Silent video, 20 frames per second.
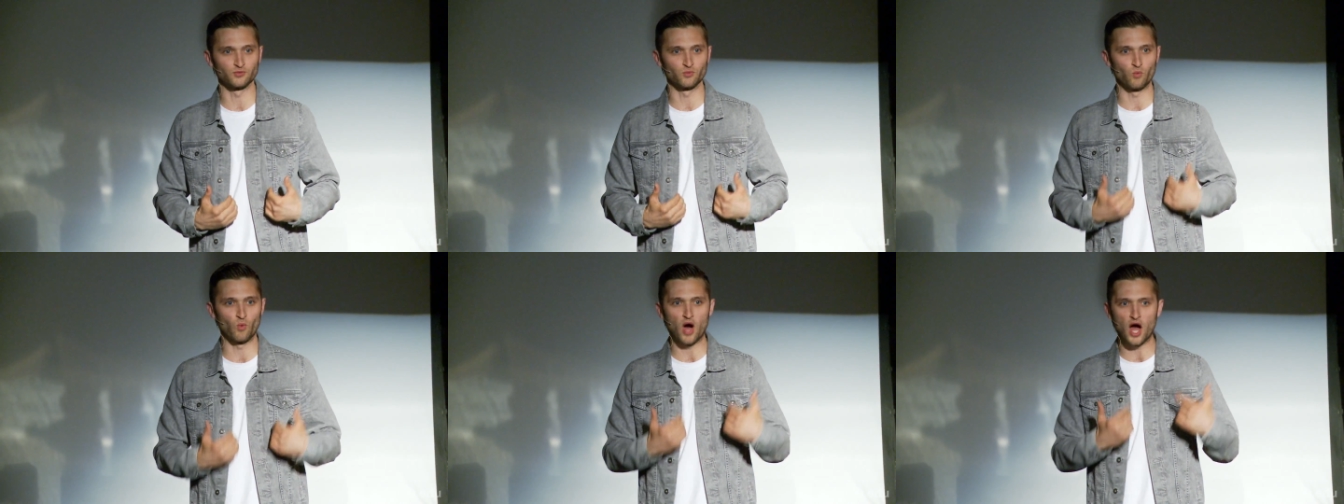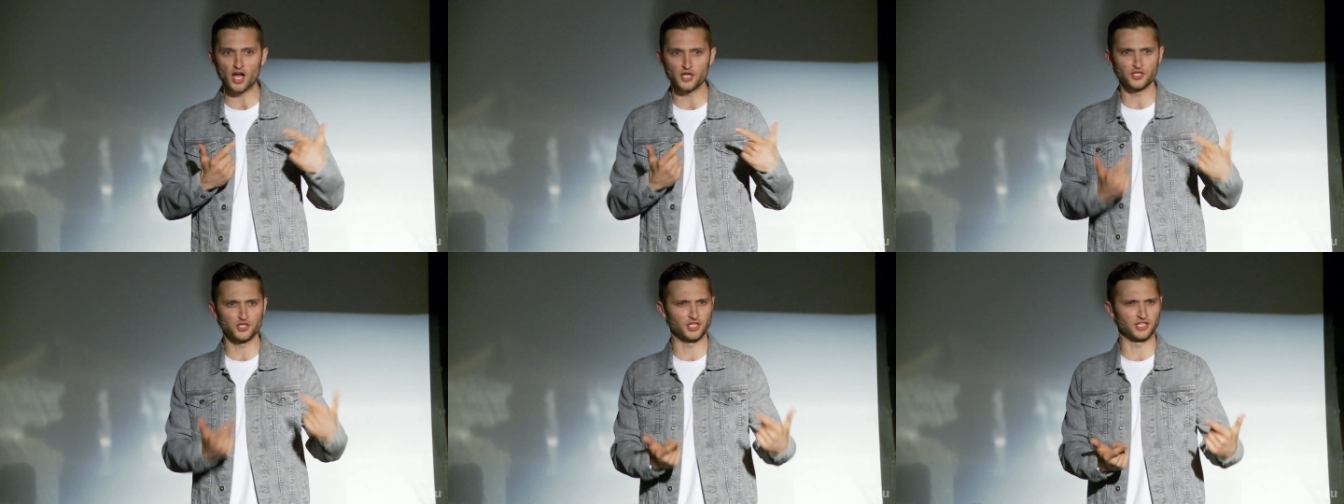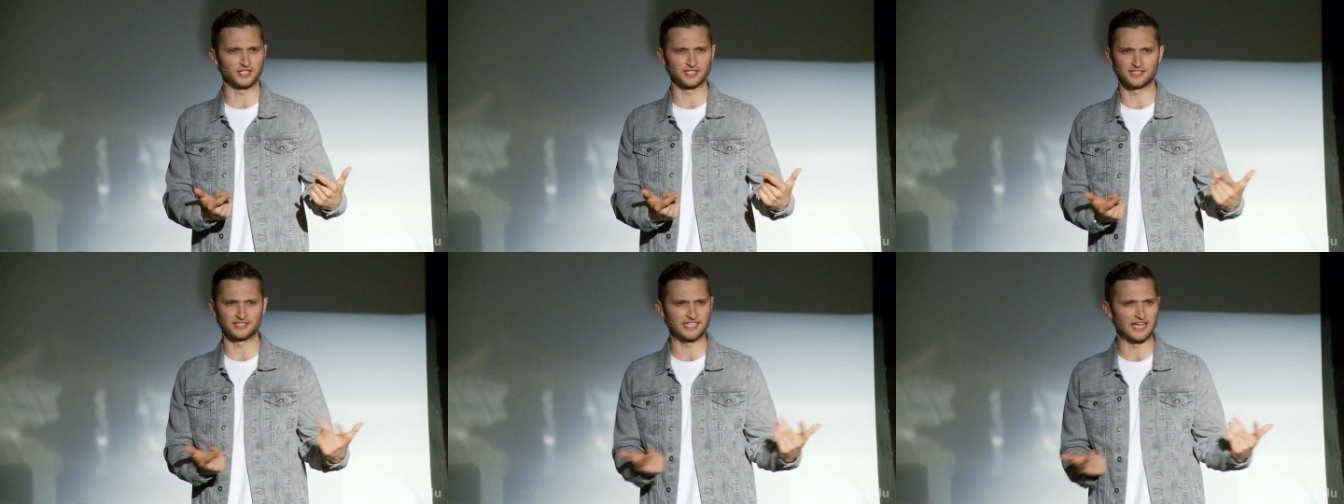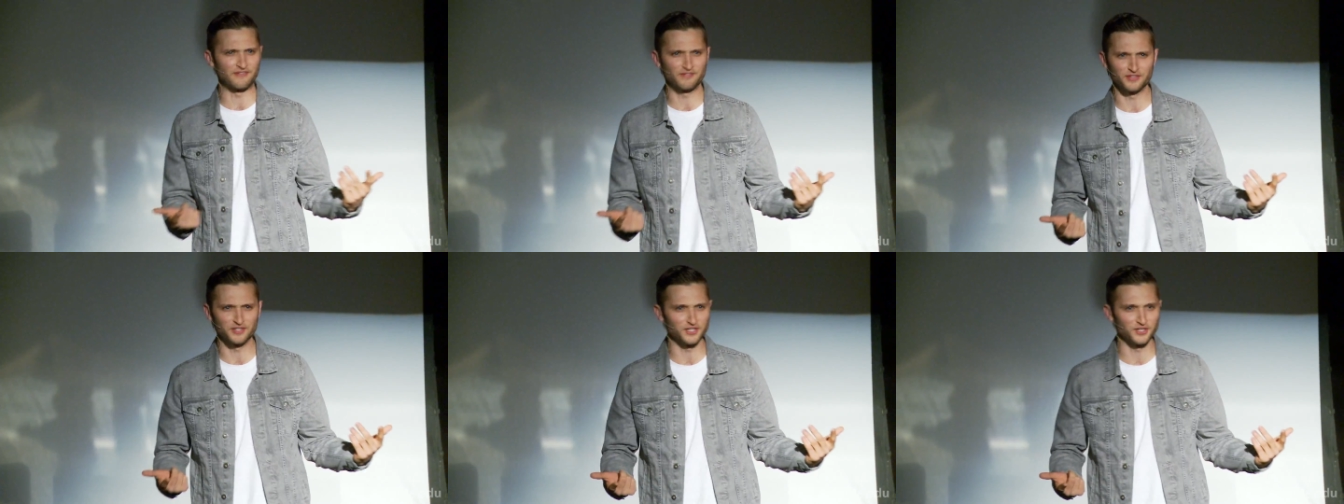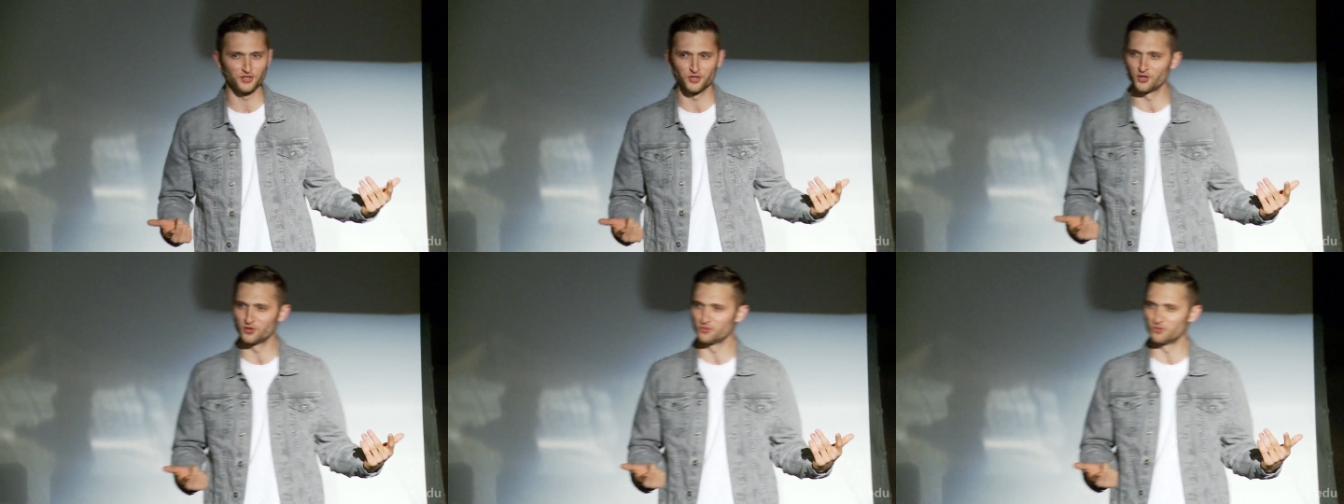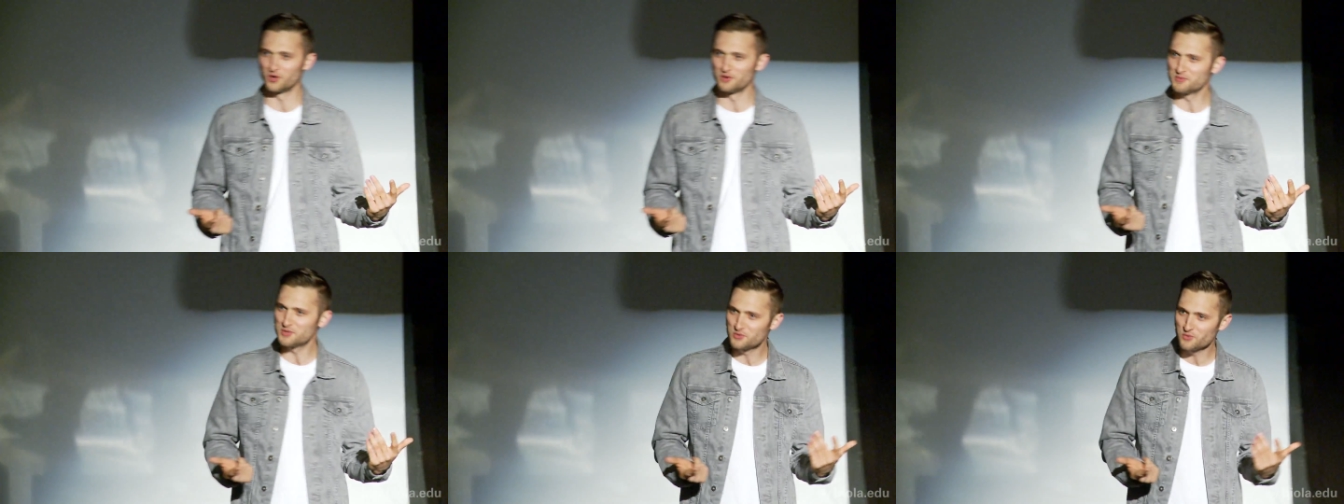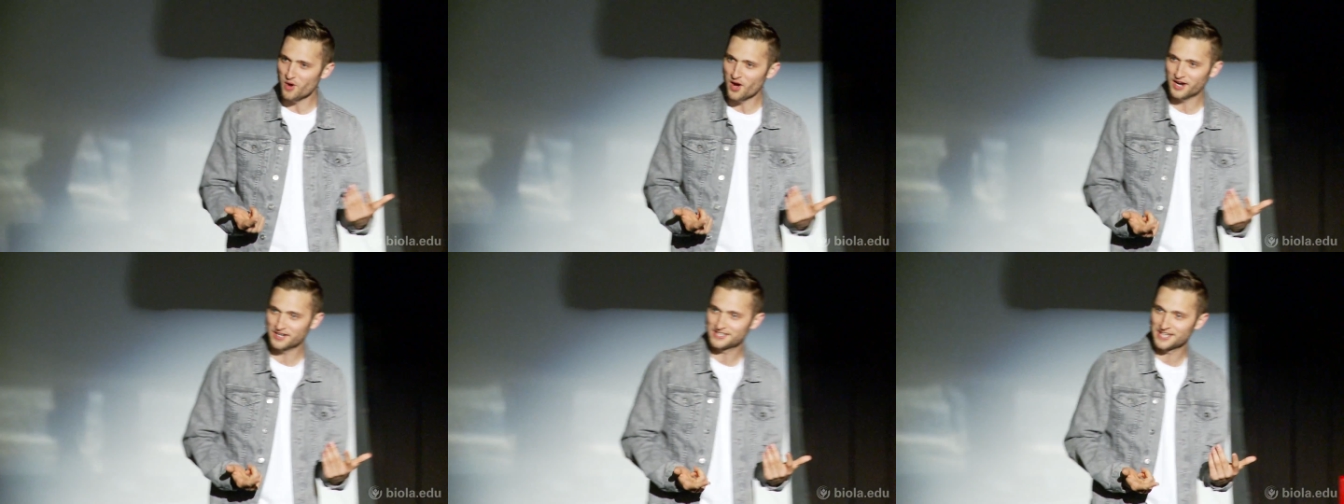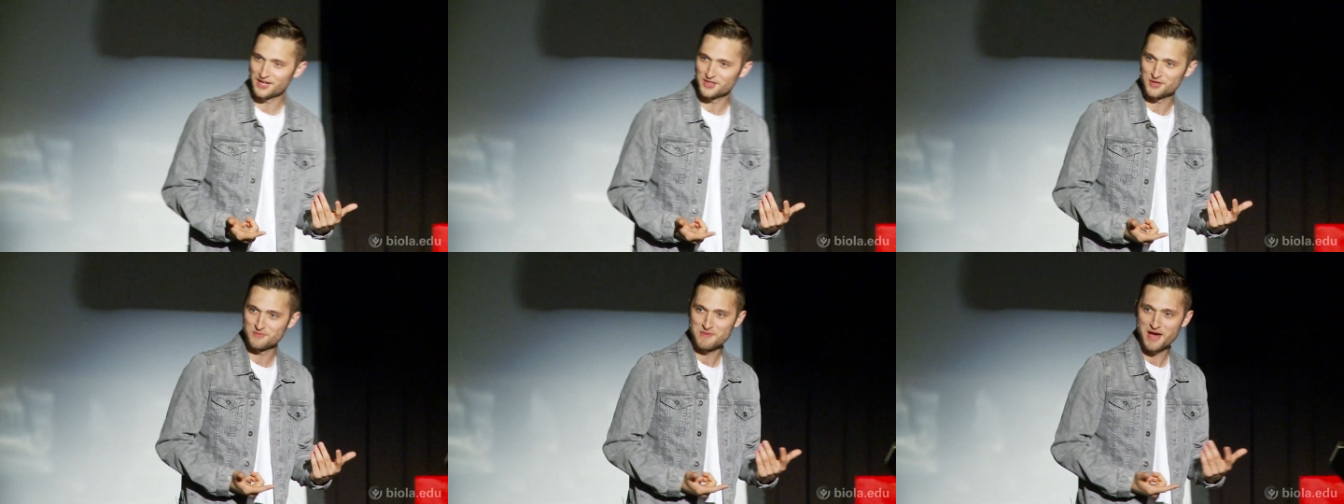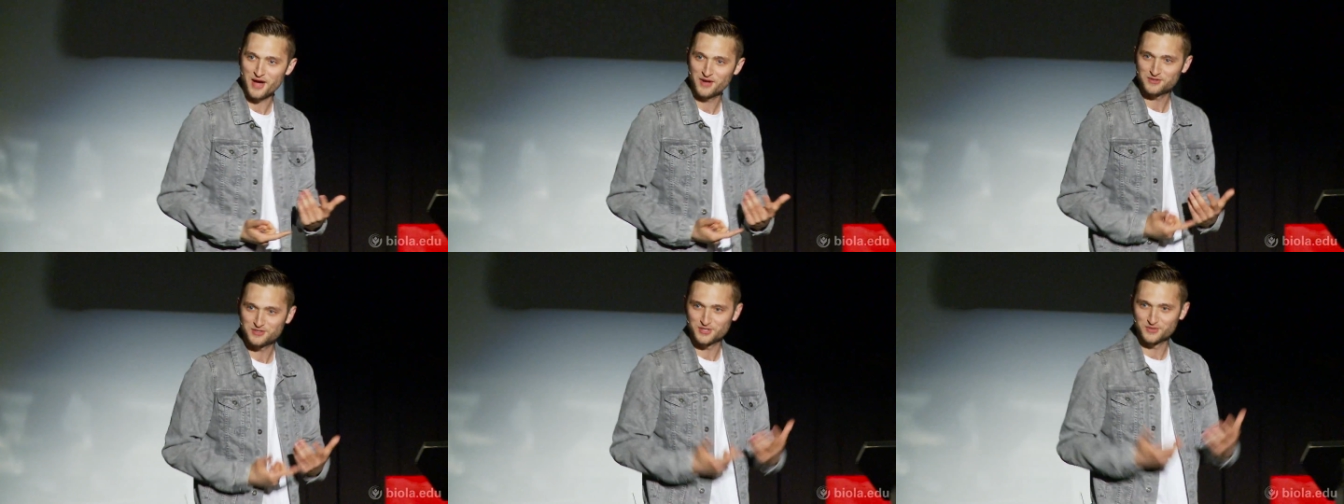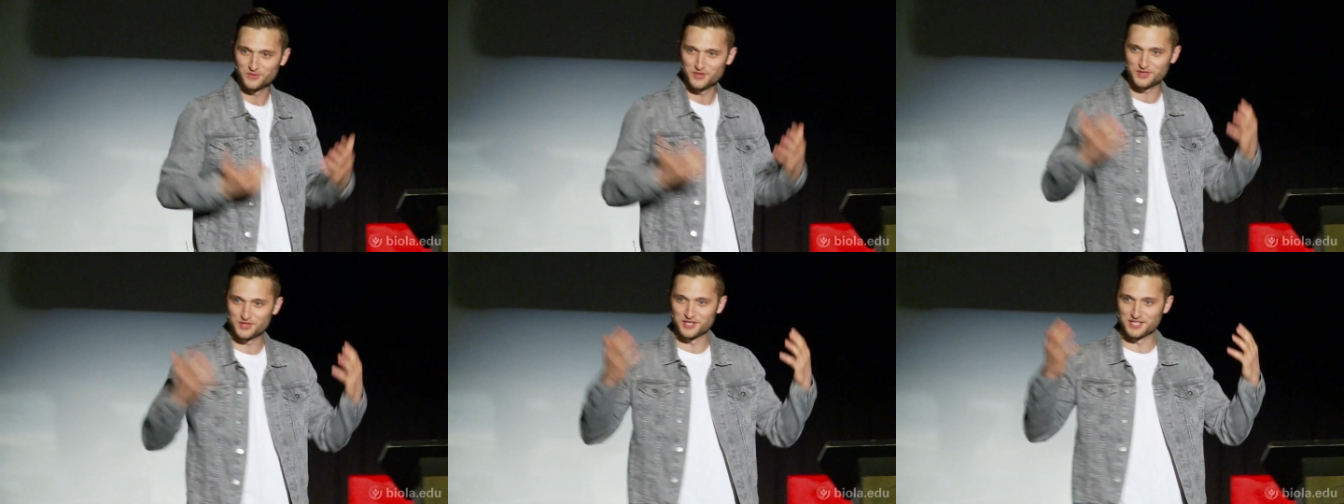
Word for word: watching a seventy-year-old woman walk down the mountain with